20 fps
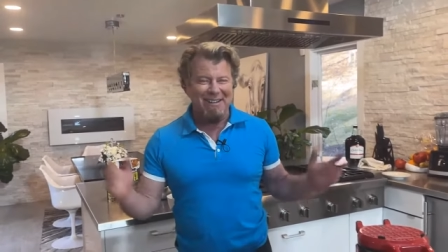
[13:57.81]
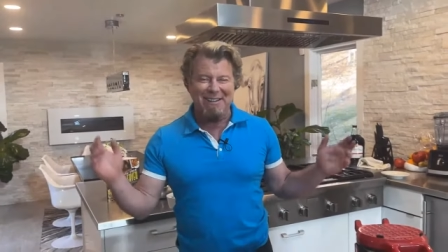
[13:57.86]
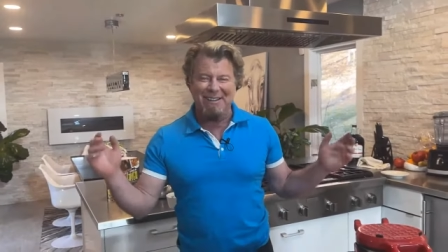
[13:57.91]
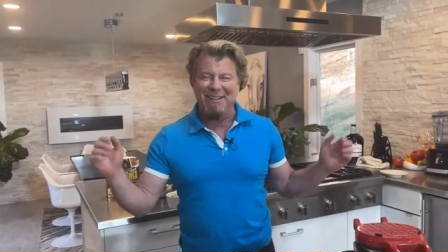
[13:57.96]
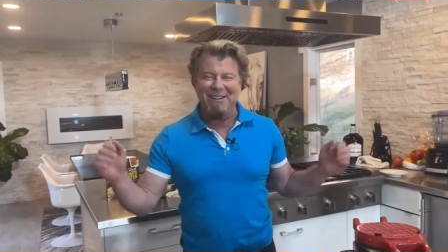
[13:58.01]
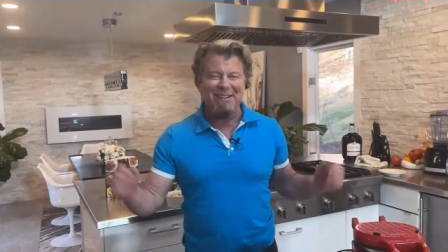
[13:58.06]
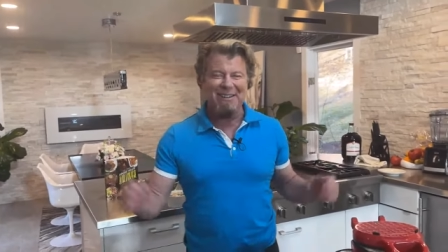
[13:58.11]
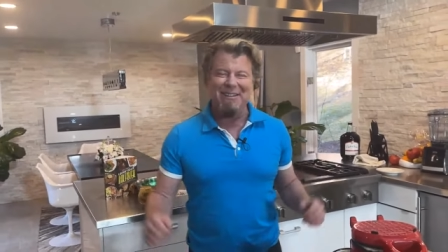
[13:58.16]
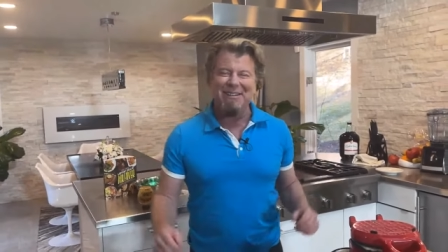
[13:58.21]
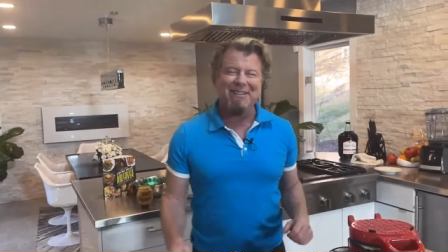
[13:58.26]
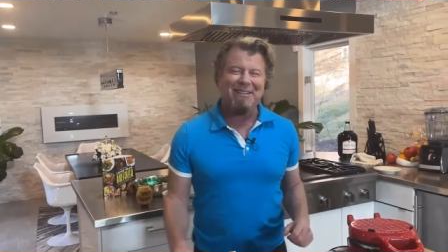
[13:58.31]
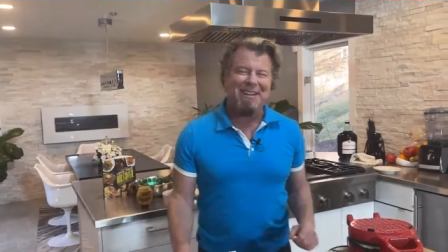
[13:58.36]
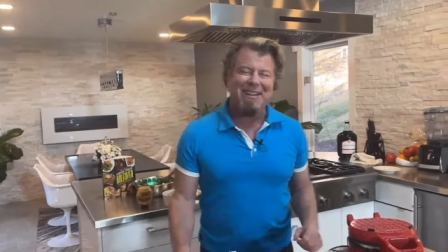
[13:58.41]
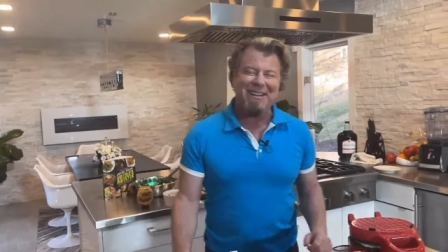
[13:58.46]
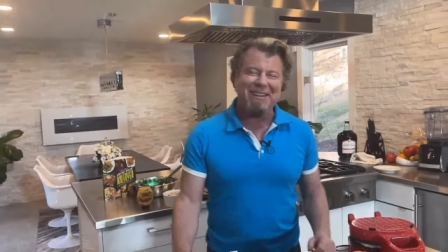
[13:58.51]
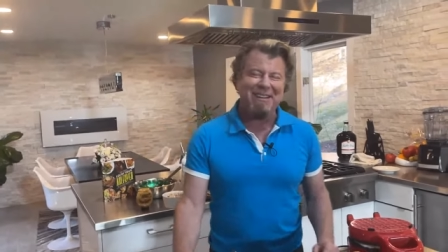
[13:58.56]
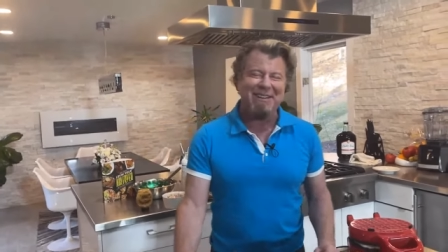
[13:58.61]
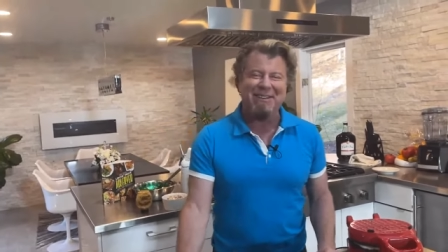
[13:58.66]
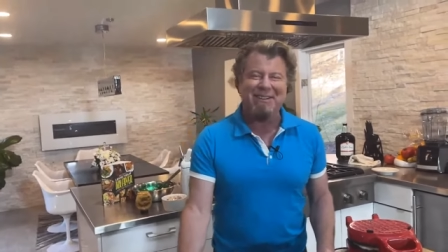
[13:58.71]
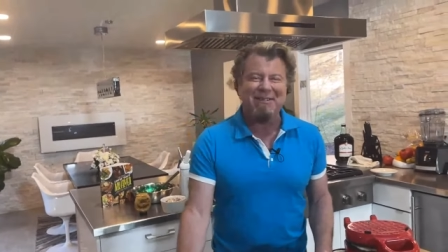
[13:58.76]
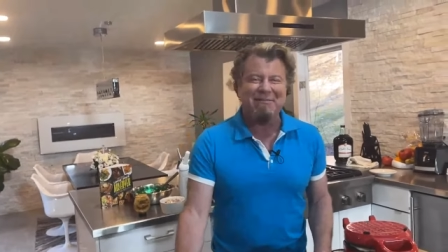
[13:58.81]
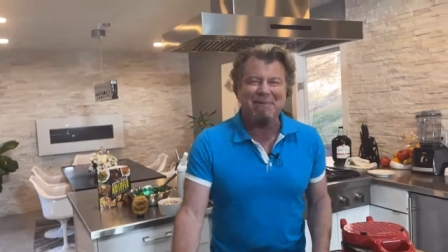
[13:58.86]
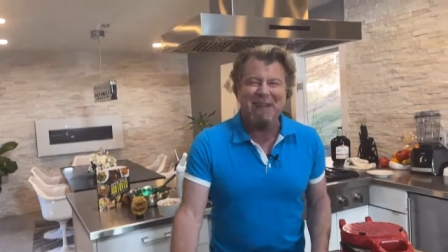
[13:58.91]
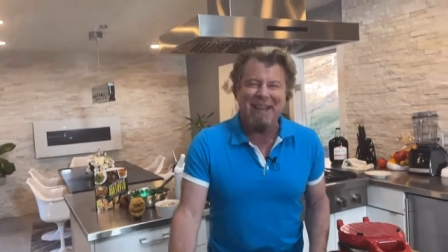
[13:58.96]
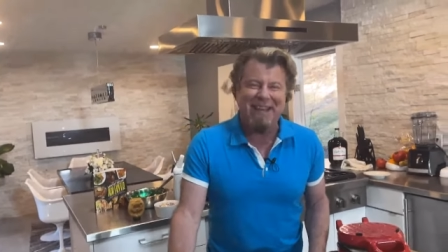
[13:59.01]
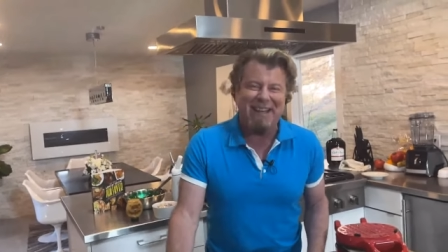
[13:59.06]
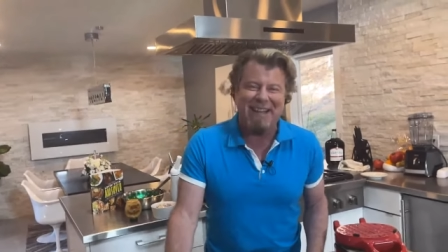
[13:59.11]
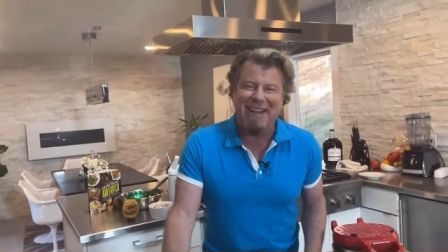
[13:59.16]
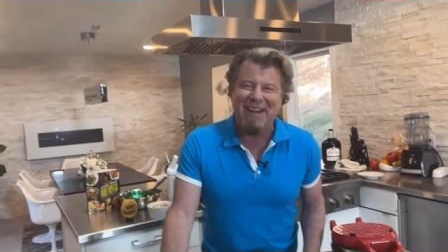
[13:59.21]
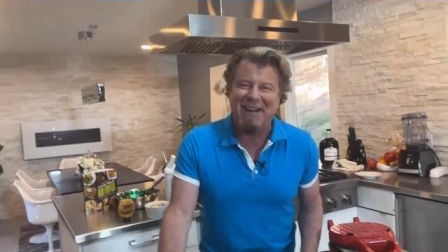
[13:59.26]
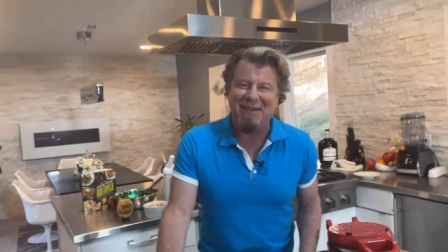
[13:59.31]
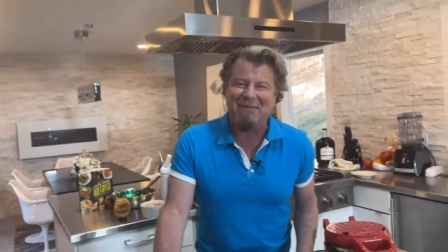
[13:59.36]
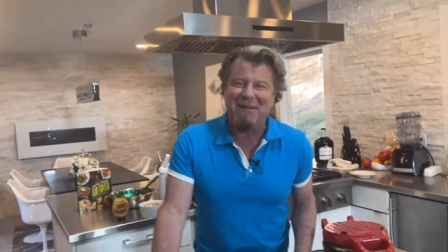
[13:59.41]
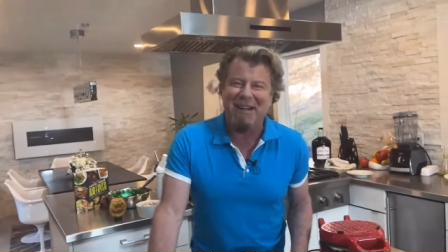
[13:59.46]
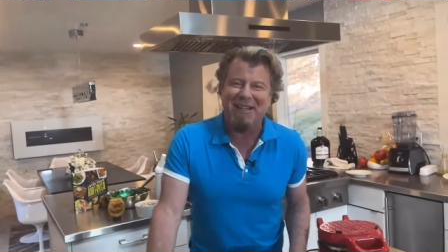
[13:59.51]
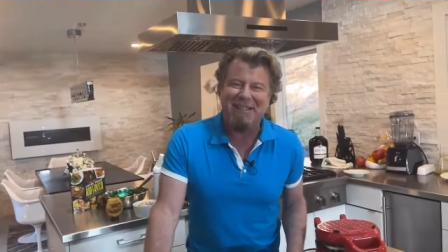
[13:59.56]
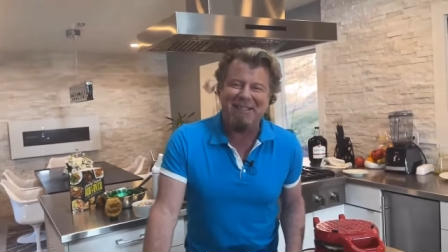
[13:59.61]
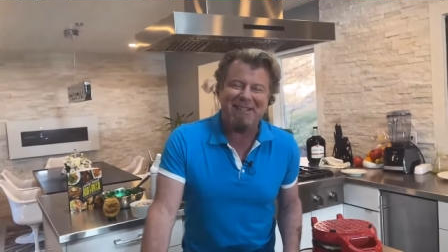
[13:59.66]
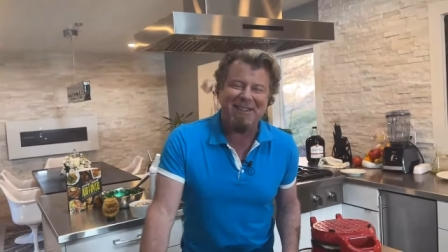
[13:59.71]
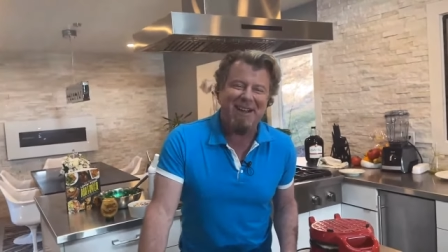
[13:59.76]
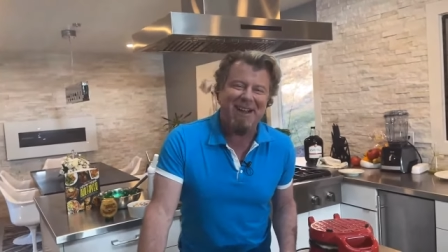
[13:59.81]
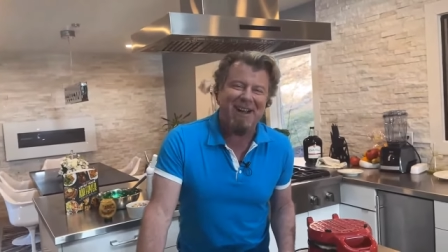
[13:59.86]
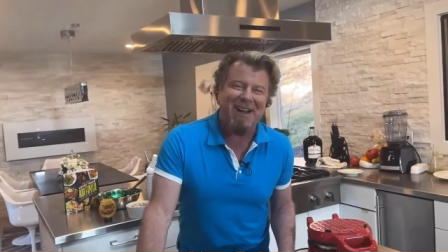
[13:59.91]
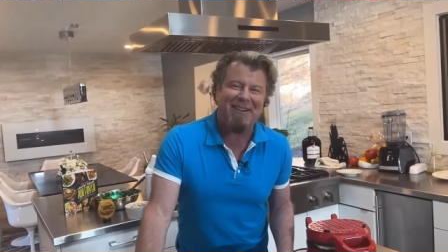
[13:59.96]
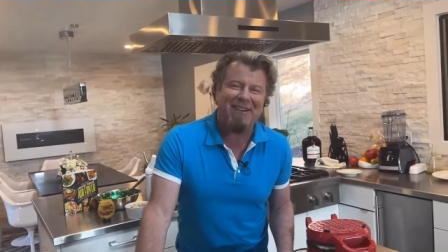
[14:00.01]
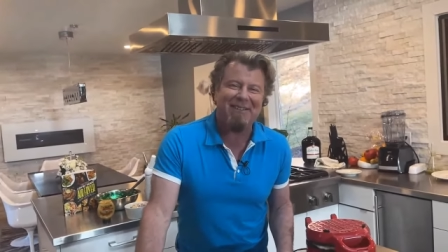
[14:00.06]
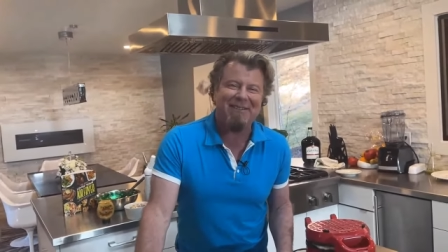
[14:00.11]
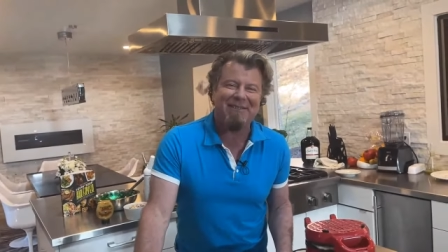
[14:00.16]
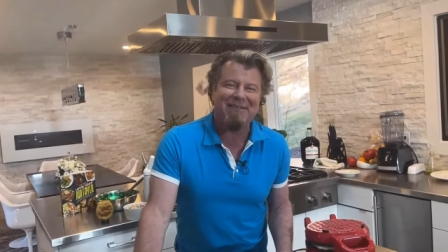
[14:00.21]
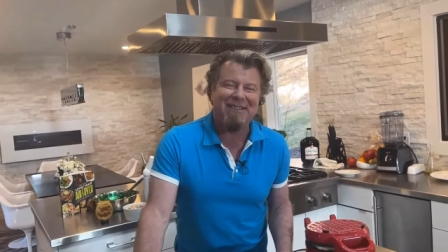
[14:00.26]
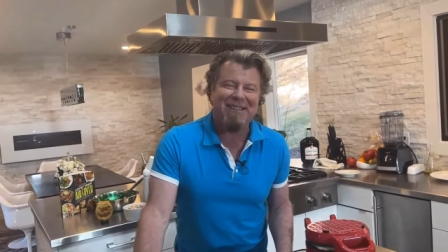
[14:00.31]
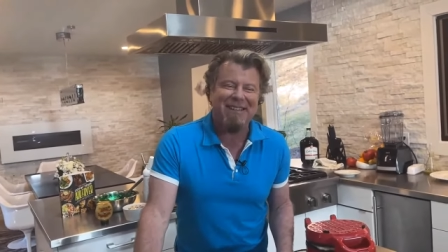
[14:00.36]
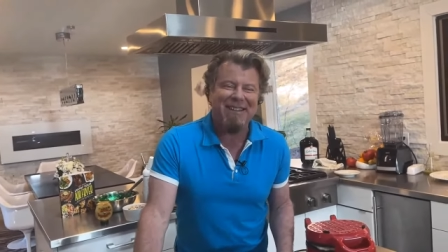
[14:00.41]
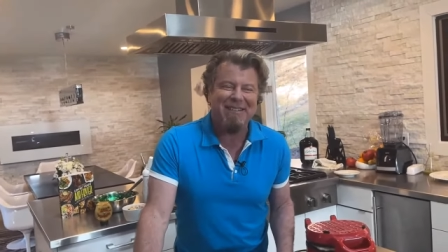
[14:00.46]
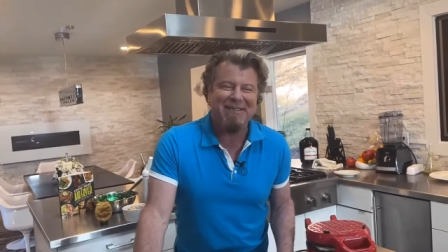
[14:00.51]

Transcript: You, you, you, can, you can make it up as you go.